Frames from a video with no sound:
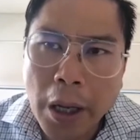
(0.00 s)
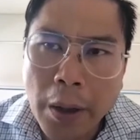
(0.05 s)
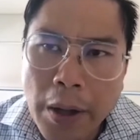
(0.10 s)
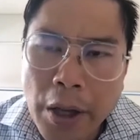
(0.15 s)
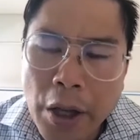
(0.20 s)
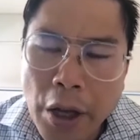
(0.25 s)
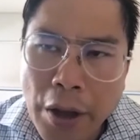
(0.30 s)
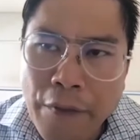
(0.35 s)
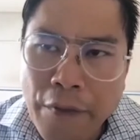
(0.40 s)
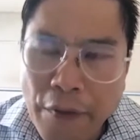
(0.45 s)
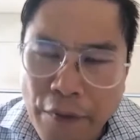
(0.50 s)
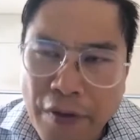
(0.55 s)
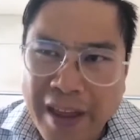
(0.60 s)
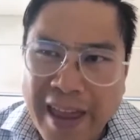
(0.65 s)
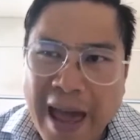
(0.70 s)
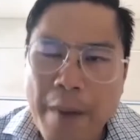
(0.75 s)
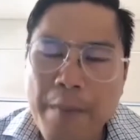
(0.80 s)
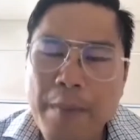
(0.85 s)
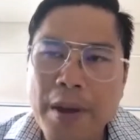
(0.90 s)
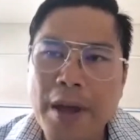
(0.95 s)
If there
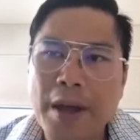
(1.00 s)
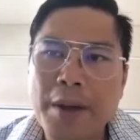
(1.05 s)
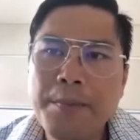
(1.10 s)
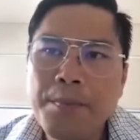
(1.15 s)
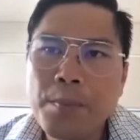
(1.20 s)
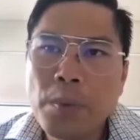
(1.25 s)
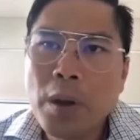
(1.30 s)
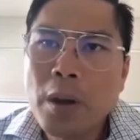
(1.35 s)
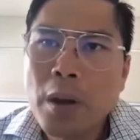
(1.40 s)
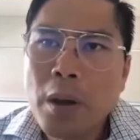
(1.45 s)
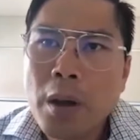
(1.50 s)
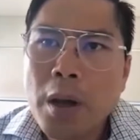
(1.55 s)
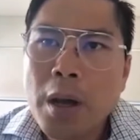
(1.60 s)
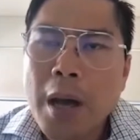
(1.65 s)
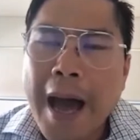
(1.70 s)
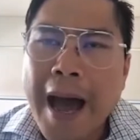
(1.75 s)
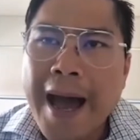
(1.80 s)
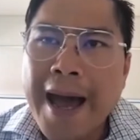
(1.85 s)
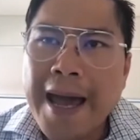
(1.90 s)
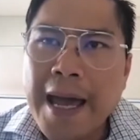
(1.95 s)
can be
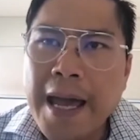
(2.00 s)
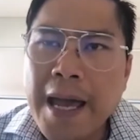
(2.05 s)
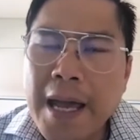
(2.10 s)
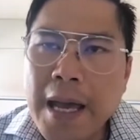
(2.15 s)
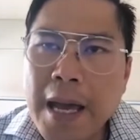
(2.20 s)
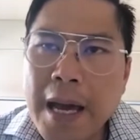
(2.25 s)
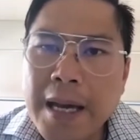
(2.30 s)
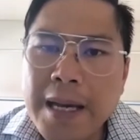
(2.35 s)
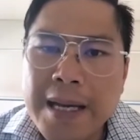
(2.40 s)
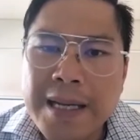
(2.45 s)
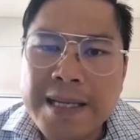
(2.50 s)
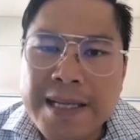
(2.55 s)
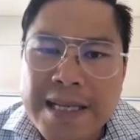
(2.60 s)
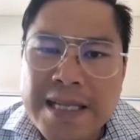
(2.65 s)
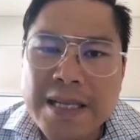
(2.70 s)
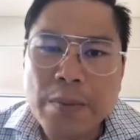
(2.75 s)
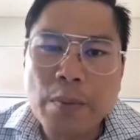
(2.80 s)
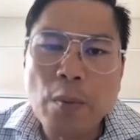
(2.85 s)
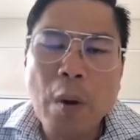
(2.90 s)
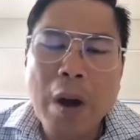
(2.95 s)
a
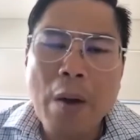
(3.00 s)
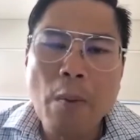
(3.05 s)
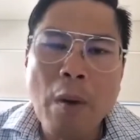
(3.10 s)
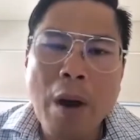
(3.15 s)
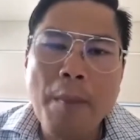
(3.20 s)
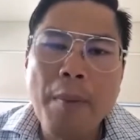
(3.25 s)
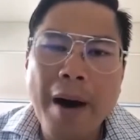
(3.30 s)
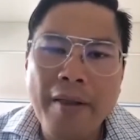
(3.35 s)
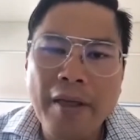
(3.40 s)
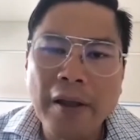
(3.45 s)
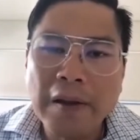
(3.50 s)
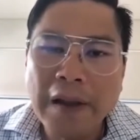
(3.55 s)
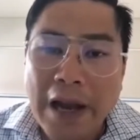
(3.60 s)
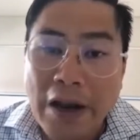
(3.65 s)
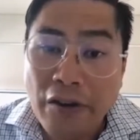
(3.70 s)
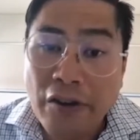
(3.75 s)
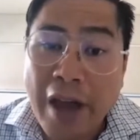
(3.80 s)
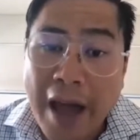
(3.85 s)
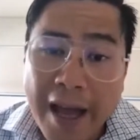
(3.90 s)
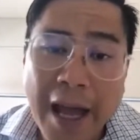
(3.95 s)
system whereby the
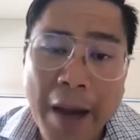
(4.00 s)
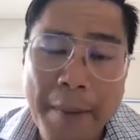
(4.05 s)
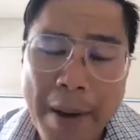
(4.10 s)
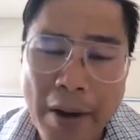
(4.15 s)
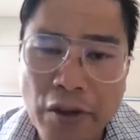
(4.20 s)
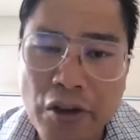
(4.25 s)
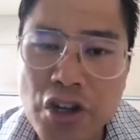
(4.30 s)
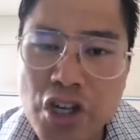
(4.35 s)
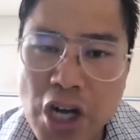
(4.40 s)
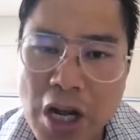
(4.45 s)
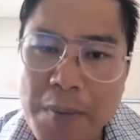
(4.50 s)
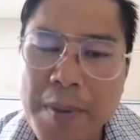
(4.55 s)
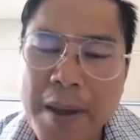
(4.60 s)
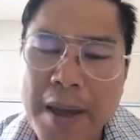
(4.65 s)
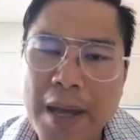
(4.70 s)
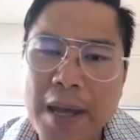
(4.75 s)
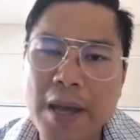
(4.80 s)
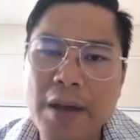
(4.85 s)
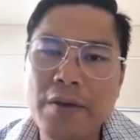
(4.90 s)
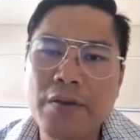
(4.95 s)
letters can come out to
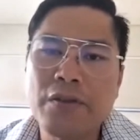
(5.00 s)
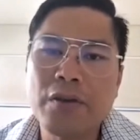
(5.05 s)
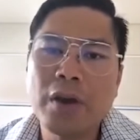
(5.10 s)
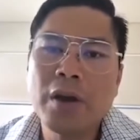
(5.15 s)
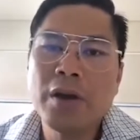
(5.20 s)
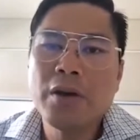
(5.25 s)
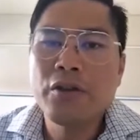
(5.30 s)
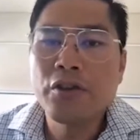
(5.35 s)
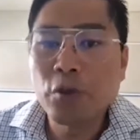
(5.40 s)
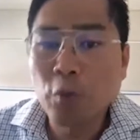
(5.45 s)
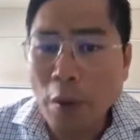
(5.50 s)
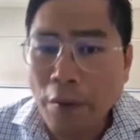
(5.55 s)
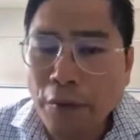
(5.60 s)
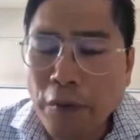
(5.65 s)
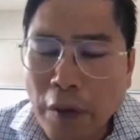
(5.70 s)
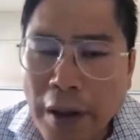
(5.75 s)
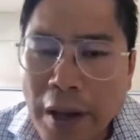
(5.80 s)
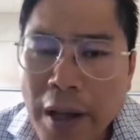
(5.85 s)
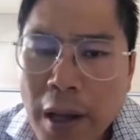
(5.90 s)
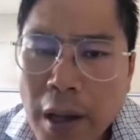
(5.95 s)
GPs
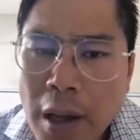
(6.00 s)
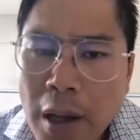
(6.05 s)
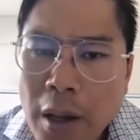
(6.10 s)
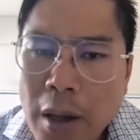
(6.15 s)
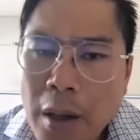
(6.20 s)
swiftly,